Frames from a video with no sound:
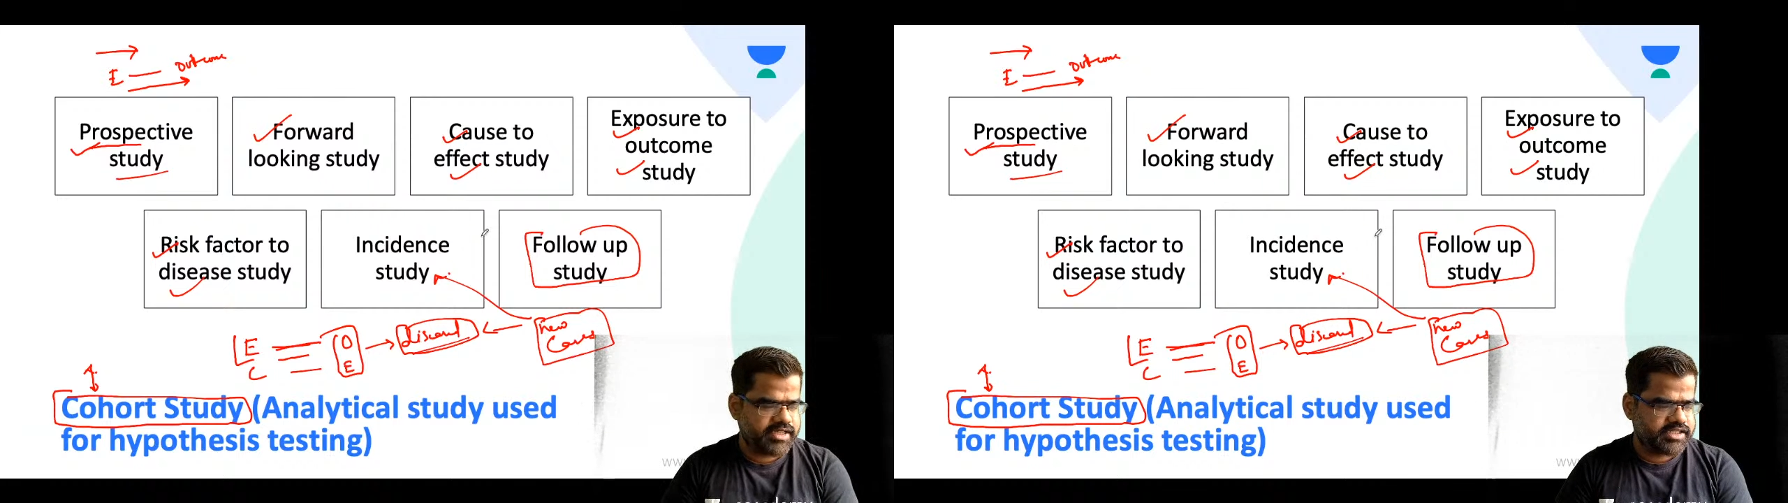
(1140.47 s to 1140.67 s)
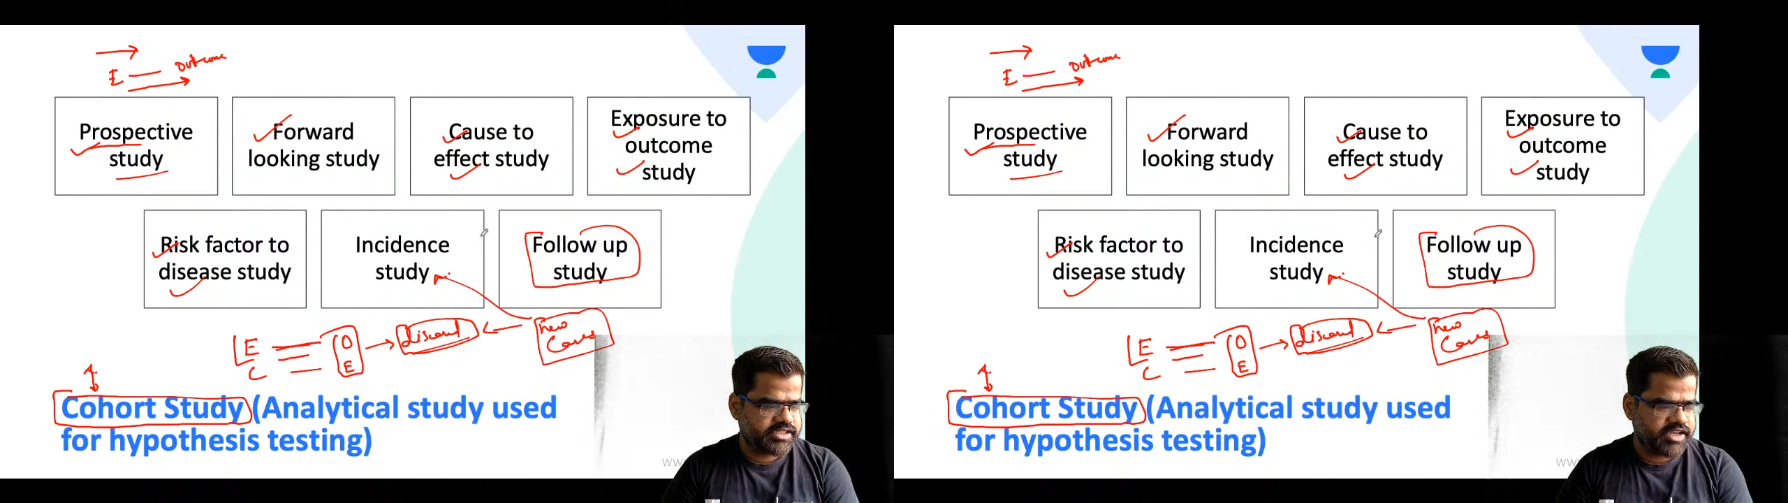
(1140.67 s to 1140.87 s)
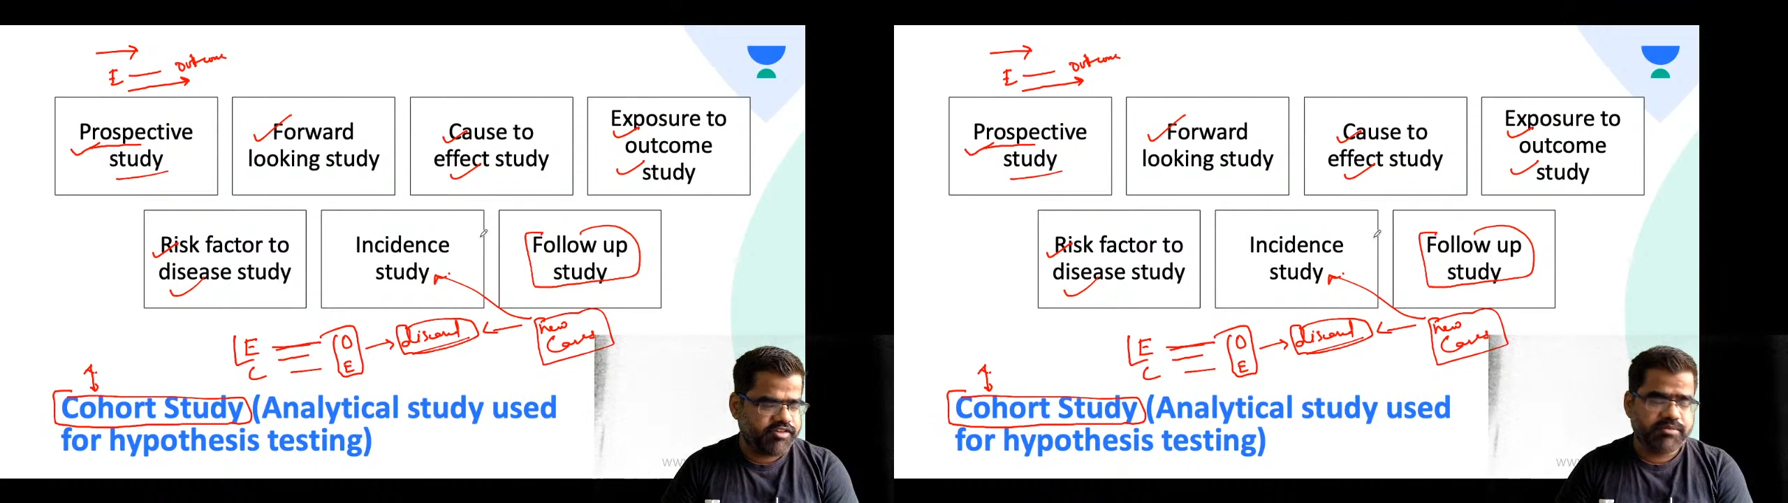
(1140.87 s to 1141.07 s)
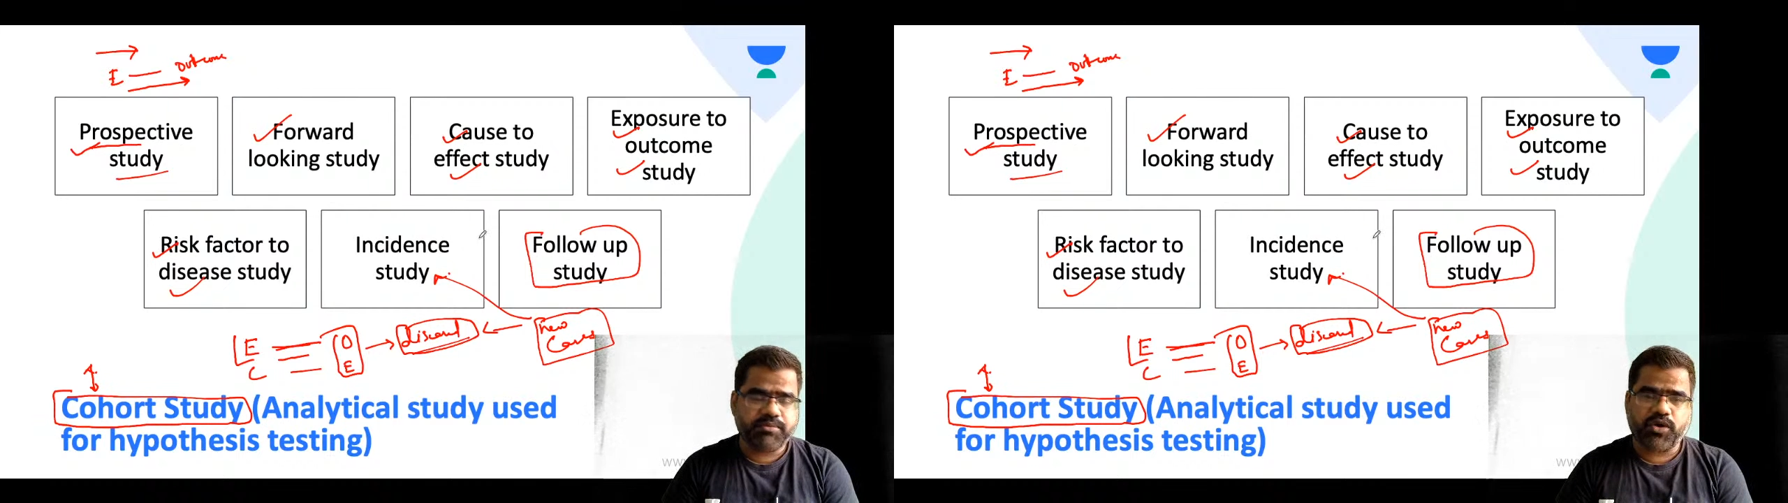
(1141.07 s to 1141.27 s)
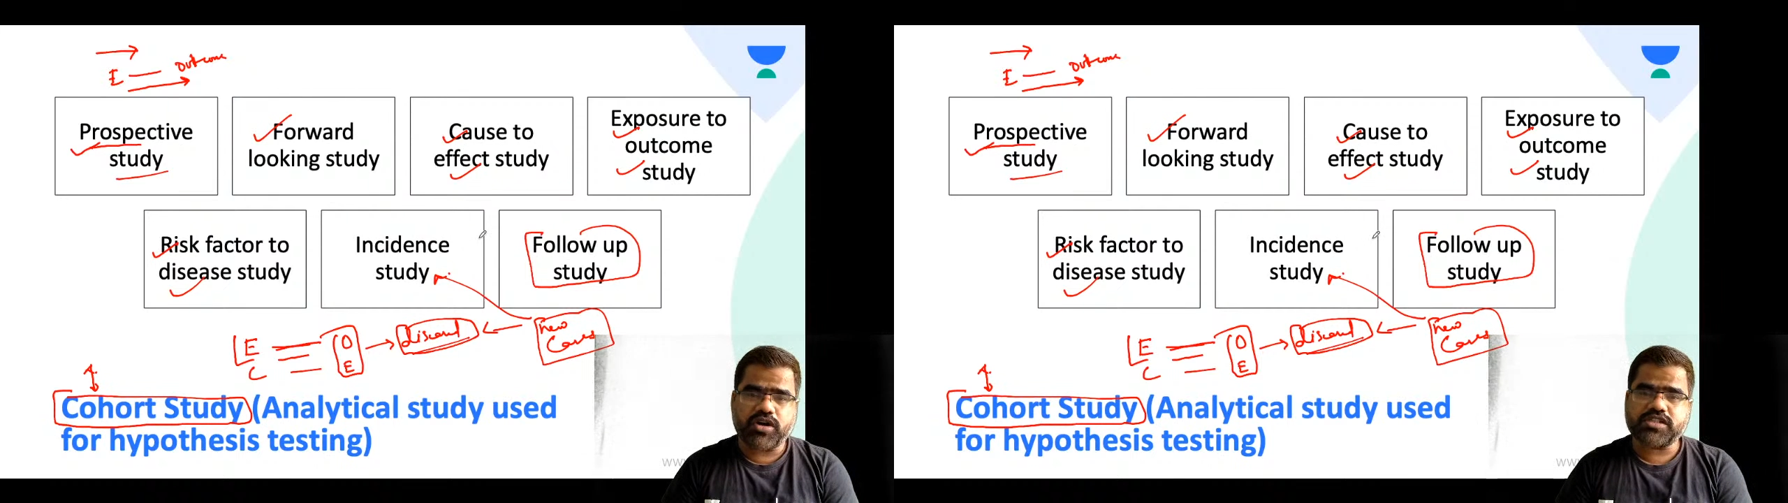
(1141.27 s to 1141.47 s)

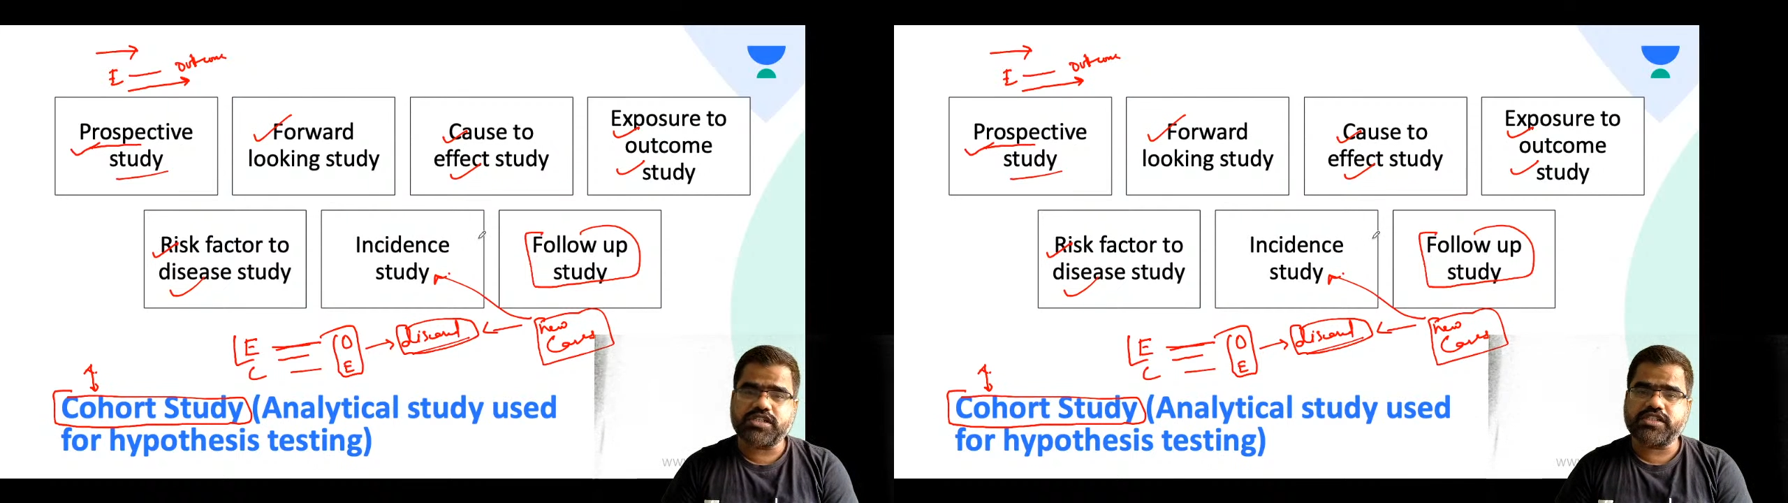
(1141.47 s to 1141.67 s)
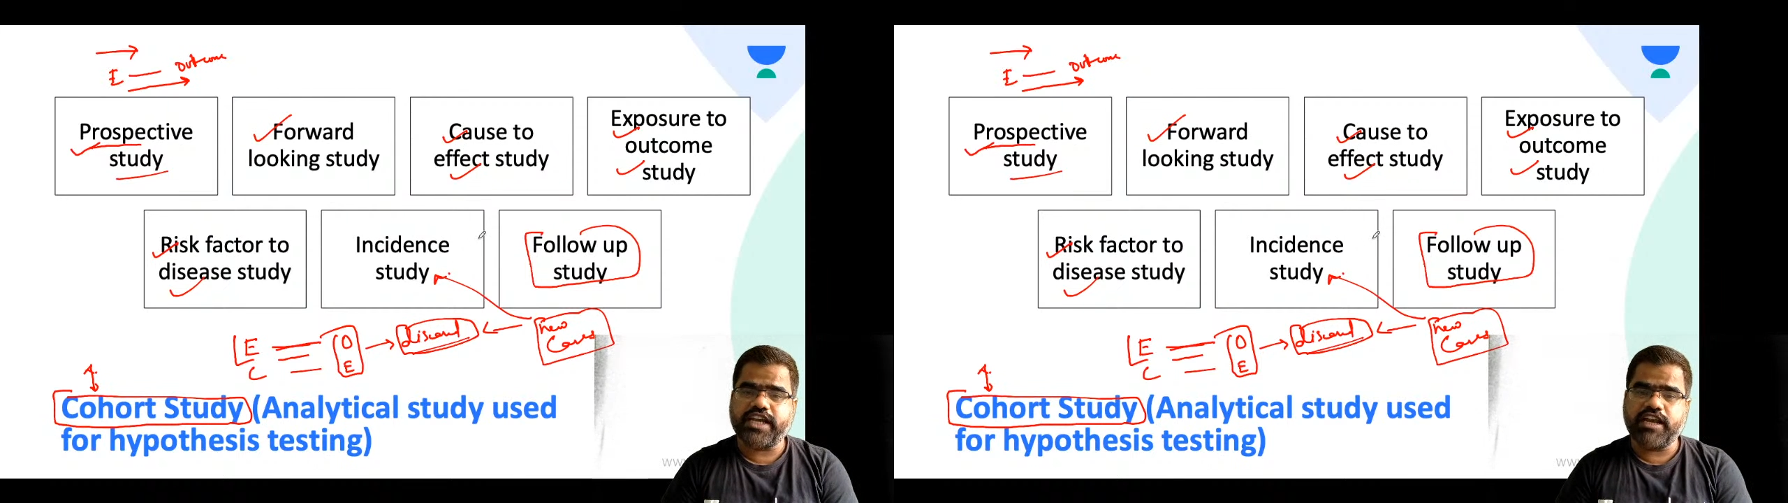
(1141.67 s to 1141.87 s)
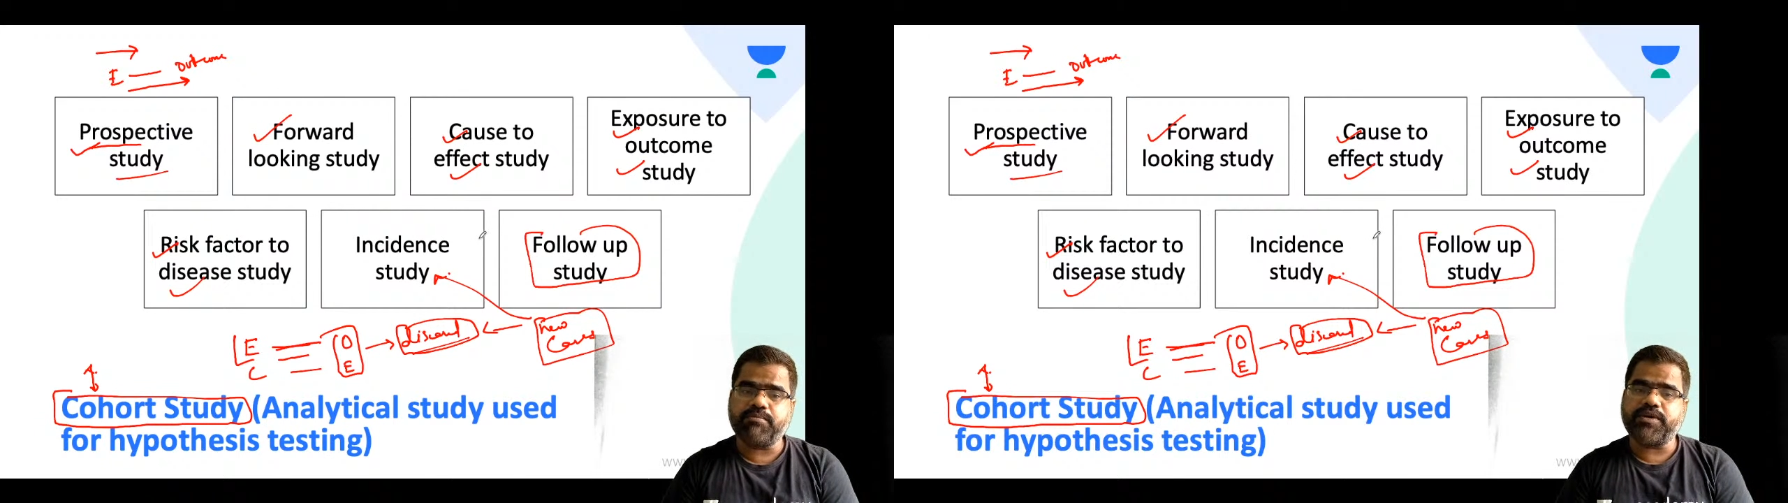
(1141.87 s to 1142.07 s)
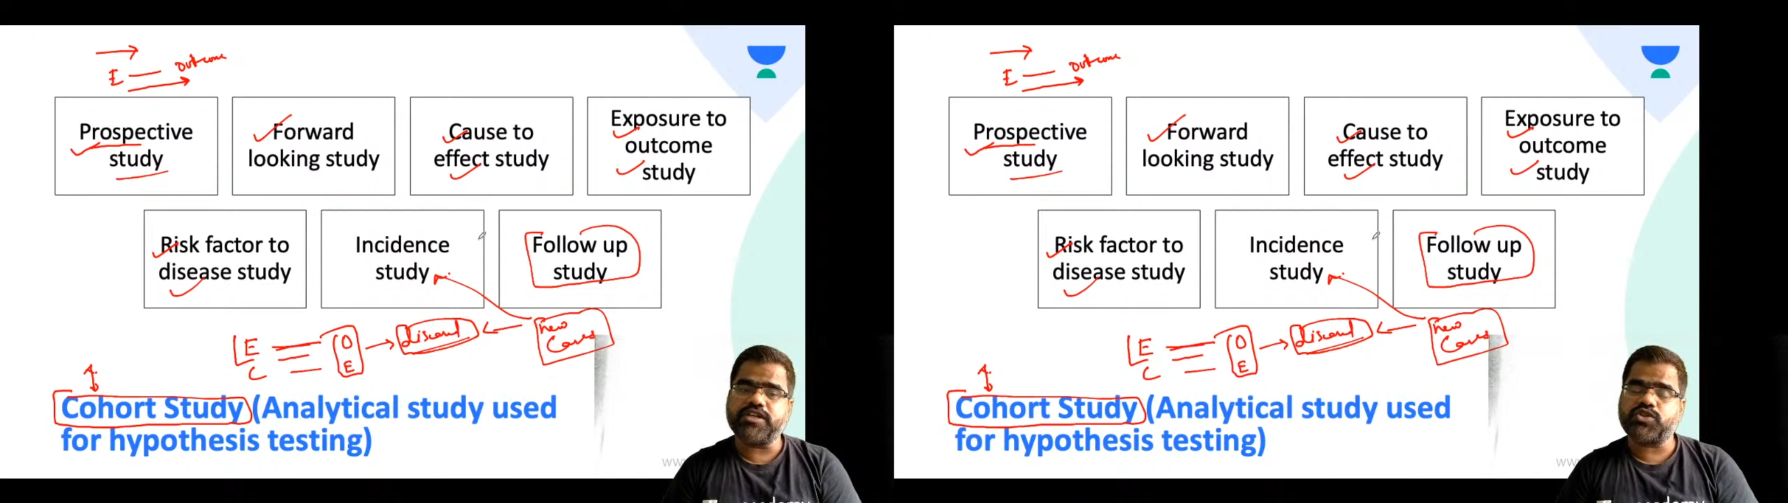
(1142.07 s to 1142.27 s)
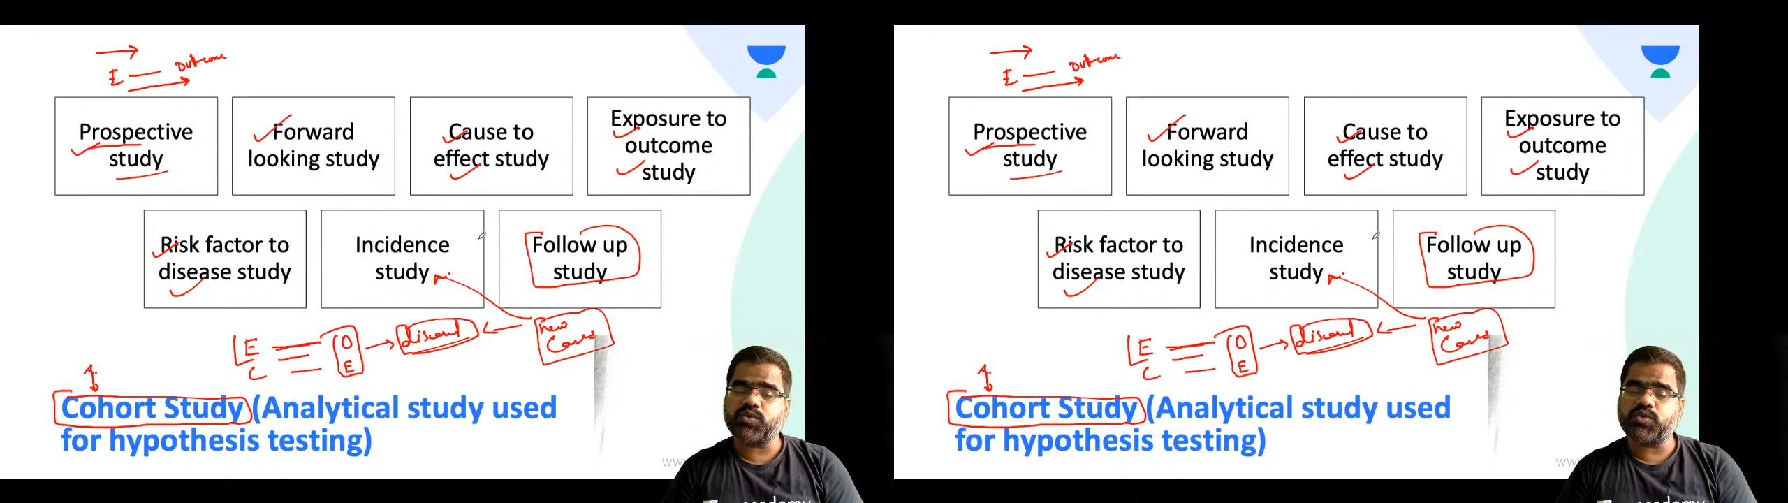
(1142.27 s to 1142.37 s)
7 boxes help us